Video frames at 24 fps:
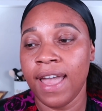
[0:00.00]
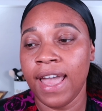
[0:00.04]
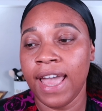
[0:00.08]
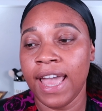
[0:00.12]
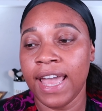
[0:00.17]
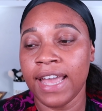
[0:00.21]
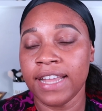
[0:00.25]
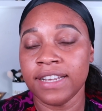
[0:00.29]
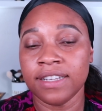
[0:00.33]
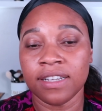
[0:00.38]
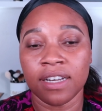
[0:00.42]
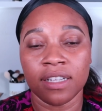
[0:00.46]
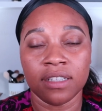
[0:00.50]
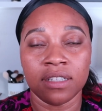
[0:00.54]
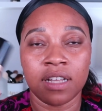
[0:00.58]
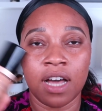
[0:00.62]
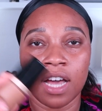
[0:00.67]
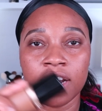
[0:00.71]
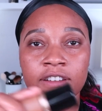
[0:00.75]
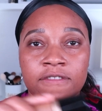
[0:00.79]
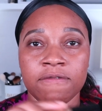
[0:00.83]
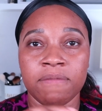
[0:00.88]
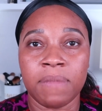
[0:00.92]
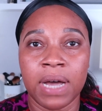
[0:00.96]
and a
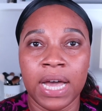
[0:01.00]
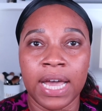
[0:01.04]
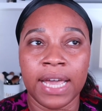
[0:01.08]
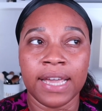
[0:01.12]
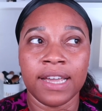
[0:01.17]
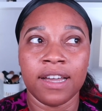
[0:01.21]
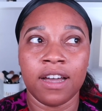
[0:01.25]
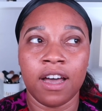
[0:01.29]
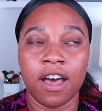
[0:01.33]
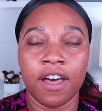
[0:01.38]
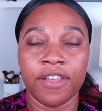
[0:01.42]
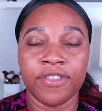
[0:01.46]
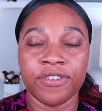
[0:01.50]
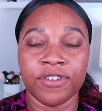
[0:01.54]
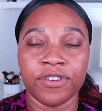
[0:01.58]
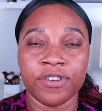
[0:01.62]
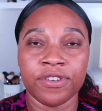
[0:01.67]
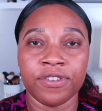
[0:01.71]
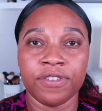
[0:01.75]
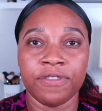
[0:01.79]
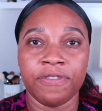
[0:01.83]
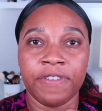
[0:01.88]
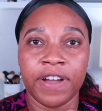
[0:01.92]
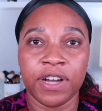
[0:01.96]
lot of my
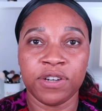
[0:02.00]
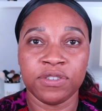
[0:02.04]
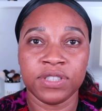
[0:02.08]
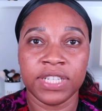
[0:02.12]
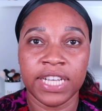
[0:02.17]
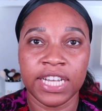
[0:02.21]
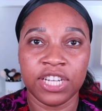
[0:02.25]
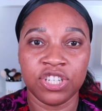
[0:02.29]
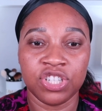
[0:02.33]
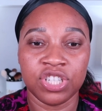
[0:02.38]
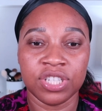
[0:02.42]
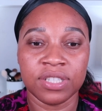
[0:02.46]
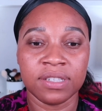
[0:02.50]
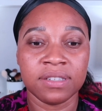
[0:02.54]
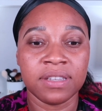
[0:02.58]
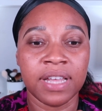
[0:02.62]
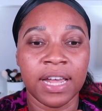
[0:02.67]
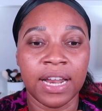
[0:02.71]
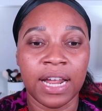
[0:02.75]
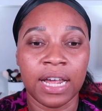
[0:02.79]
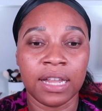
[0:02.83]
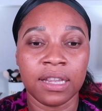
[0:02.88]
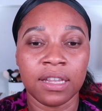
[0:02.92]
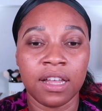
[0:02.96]
other foundations
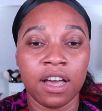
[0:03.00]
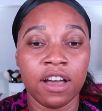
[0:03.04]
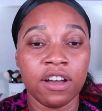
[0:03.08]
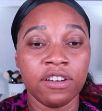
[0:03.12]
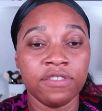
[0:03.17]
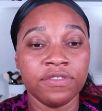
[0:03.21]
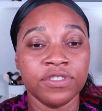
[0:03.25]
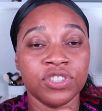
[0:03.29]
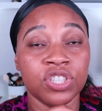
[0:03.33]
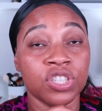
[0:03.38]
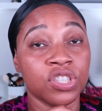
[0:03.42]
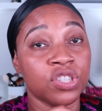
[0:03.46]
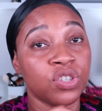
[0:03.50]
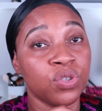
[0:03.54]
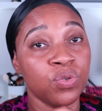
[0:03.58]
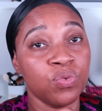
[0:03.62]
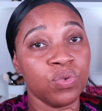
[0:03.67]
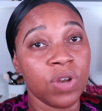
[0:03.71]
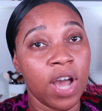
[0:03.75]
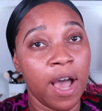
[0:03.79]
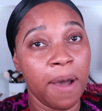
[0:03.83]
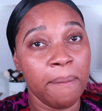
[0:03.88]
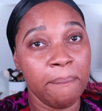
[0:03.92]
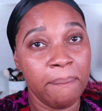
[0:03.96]
that I love just
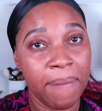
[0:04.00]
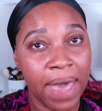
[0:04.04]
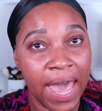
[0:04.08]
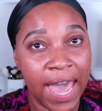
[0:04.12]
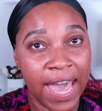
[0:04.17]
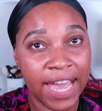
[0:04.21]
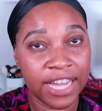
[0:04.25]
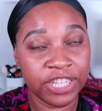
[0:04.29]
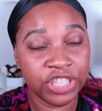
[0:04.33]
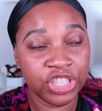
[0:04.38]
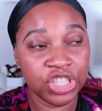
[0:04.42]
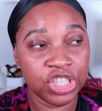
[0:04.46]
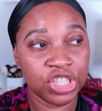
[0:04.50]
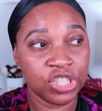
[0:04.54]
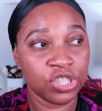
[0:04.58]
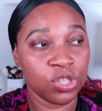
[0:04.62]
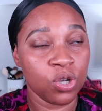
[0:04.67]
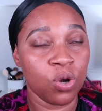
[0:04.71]
do not match.